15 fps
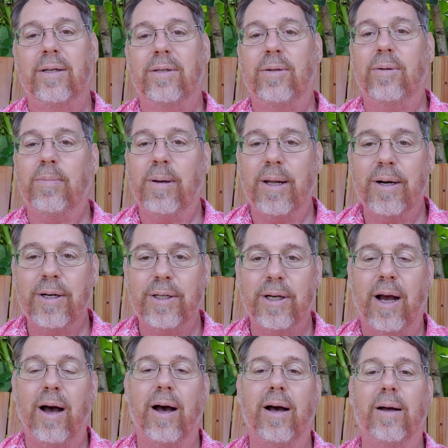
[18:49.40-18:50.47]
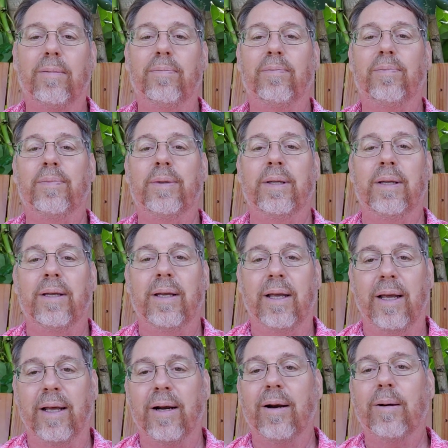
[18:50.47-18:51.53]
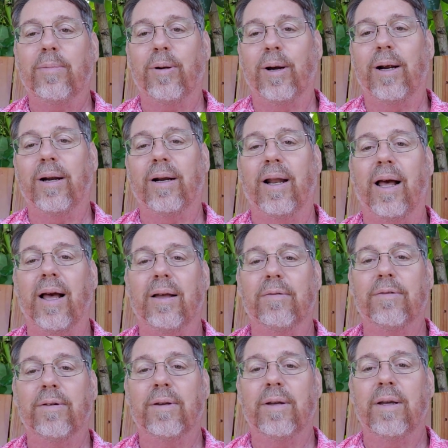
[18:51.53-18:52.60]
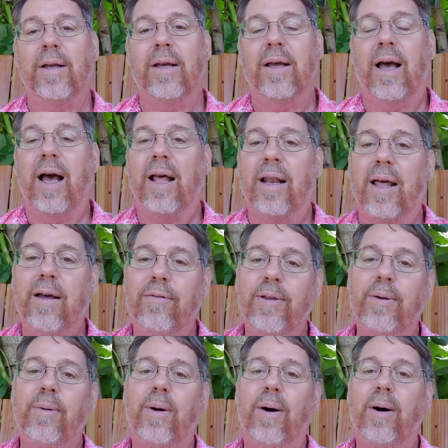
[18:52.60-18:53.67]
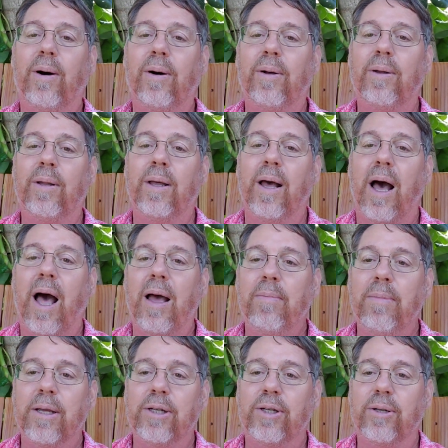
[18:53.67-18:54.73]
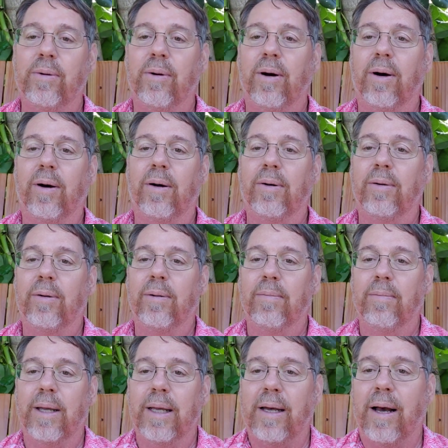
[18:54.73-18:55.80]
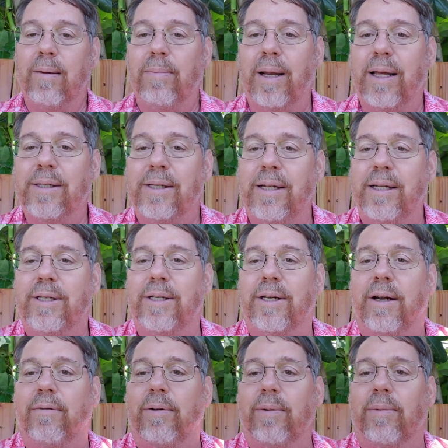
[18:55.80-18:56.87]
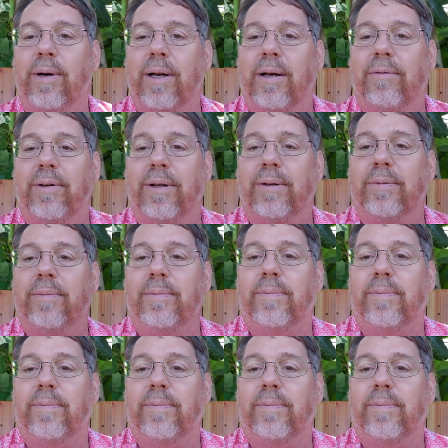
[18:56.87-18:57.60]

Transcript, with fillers: do a better job in our prayer life i love you all I miss you all. May God bless each and every one of you.